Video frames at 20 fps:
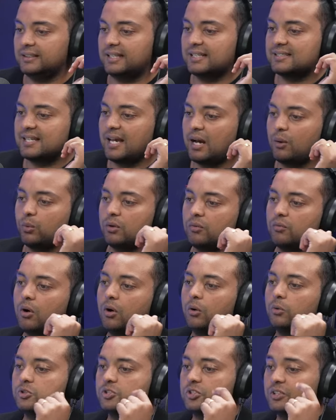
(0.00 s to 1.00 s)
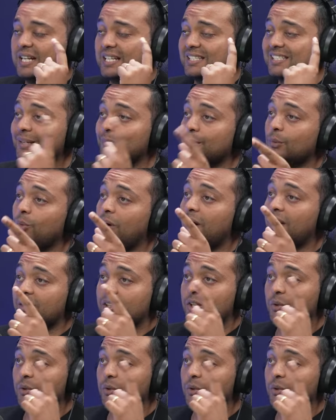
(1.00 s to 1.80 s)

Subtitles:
That's how we roll. So that's number one.